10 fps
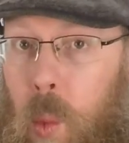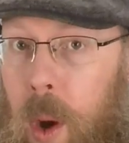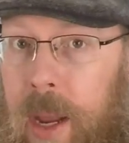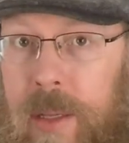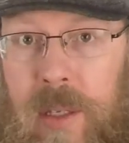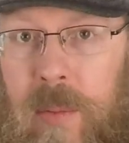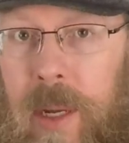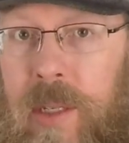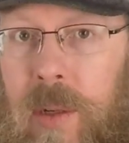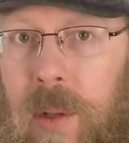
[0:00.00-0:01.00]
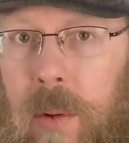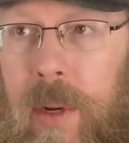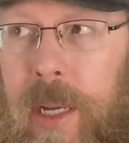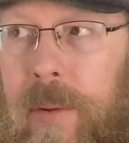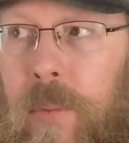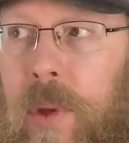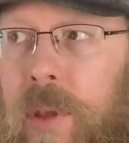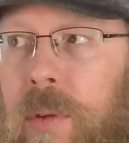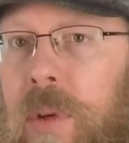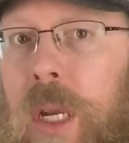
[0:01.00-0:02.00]
way too much chlorine, well,
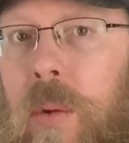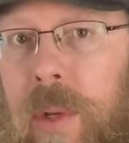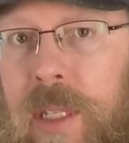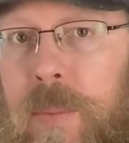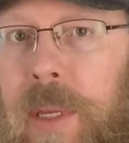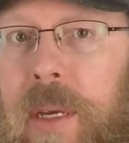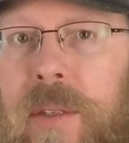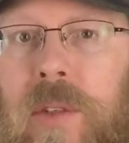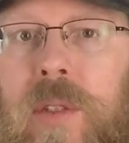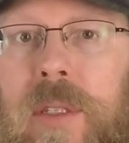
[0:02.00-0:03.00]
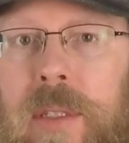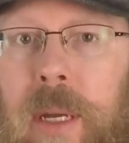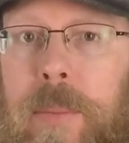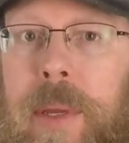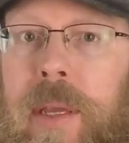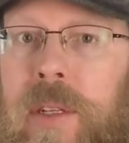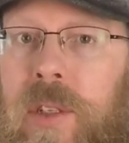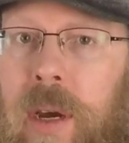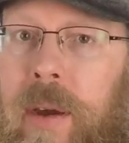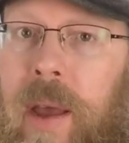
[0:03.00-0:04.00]
you'd notice because you're just dumping in
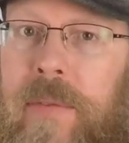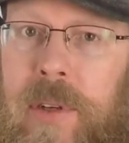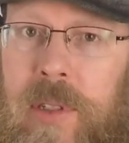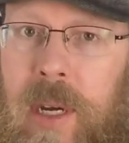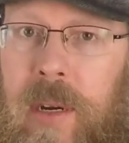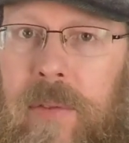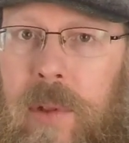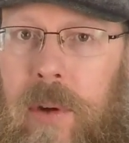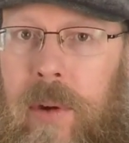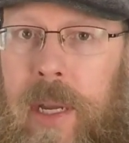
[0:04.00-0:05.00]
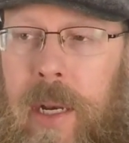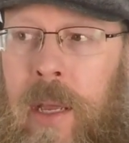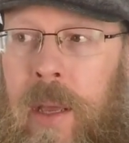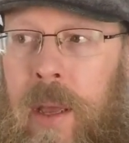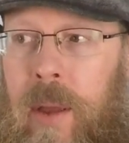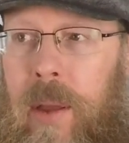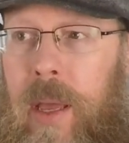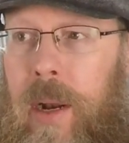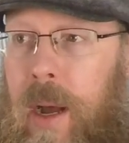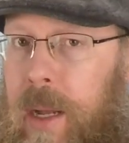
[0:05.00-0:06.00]
jug after jug of chlorine
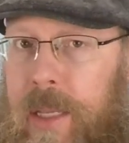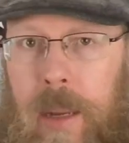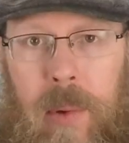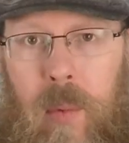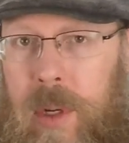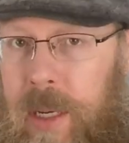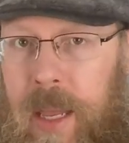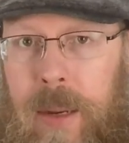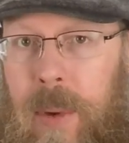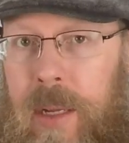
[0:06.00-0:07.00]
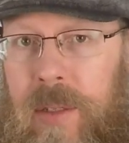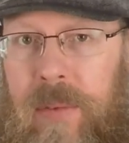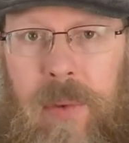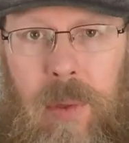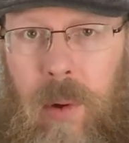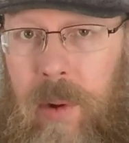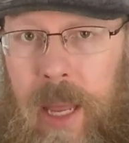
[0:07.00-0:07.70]
in a hot tub it wouldn't take much if you throw a